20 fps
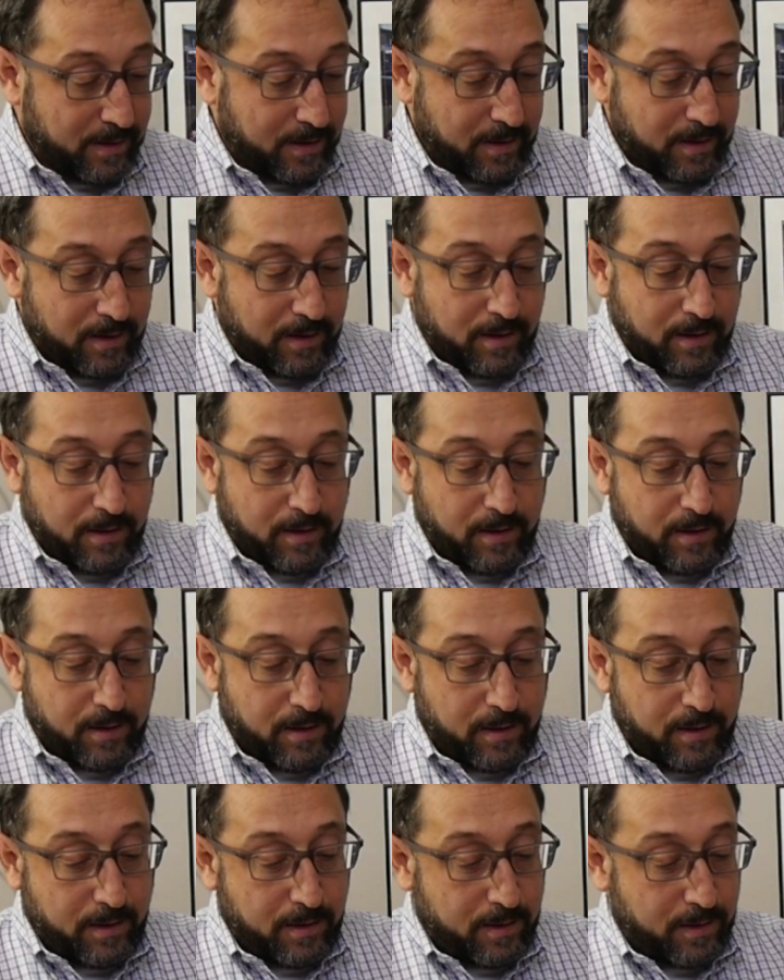
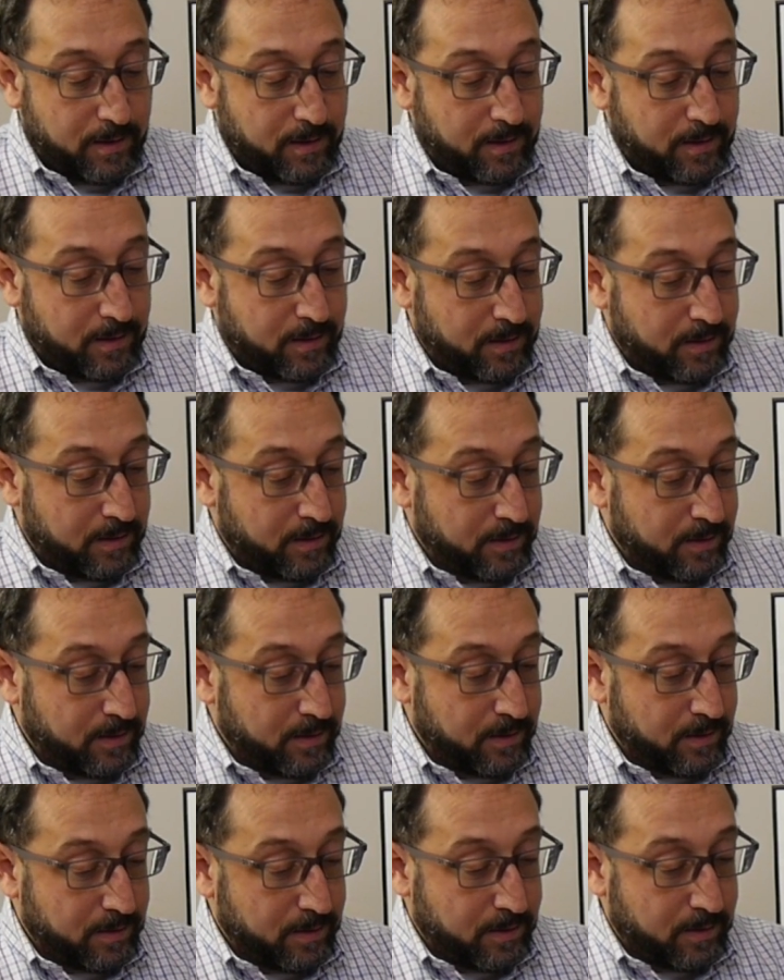
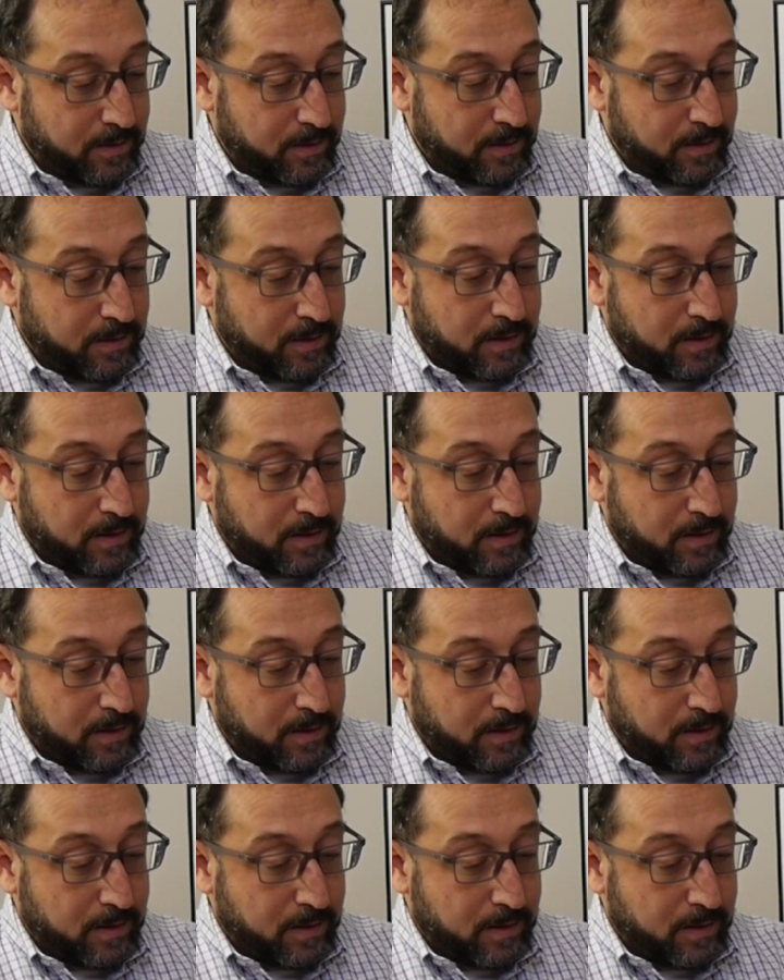No one is speaking in this clip.